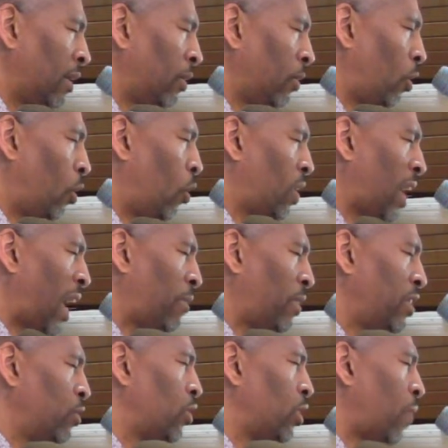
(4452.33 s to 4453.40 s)
Oh God,
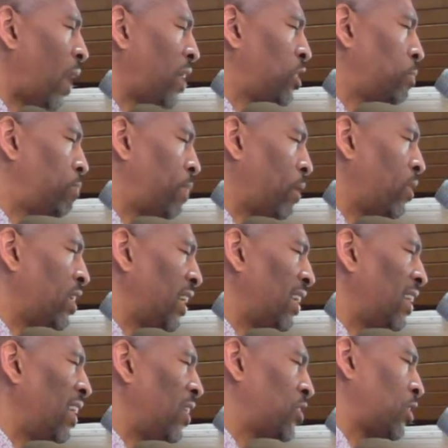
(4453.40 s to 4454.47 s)
renew the right spirit in
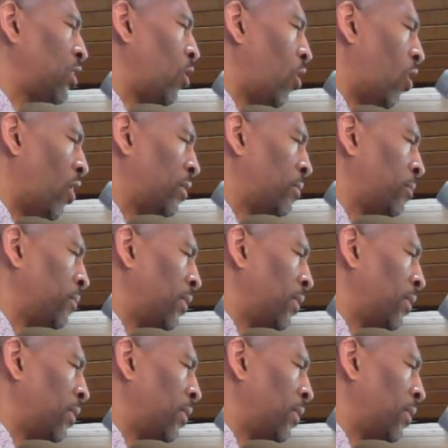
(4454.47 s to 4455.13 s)
us, Lord.